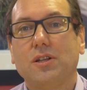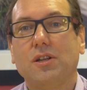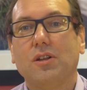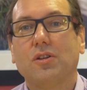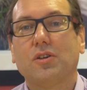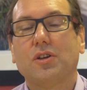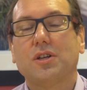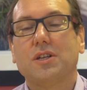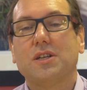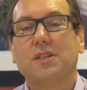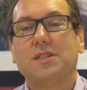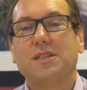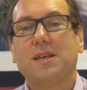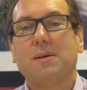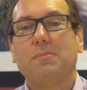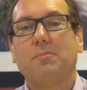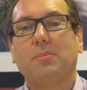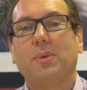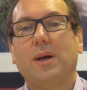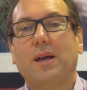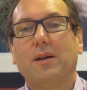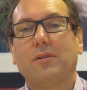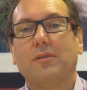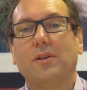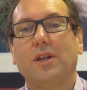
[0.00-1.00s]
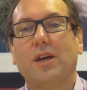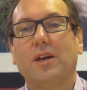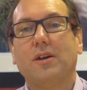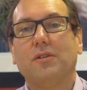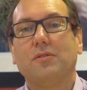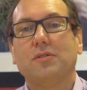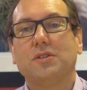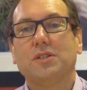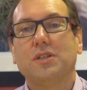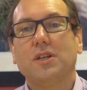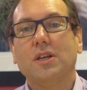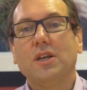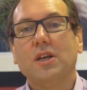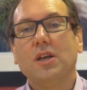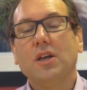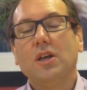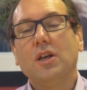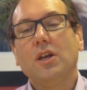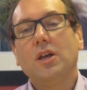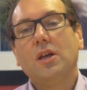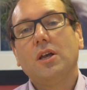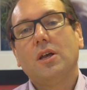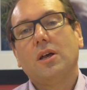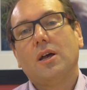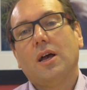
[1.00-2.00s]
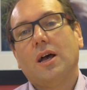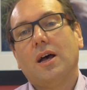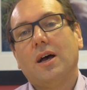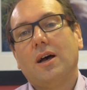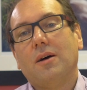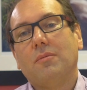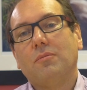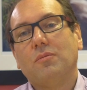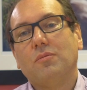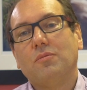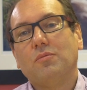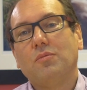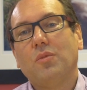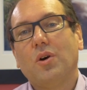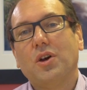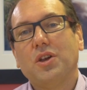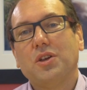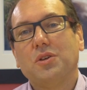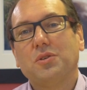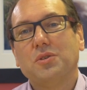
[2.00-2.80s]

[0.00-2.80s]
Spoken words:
and you look at a £10 note, what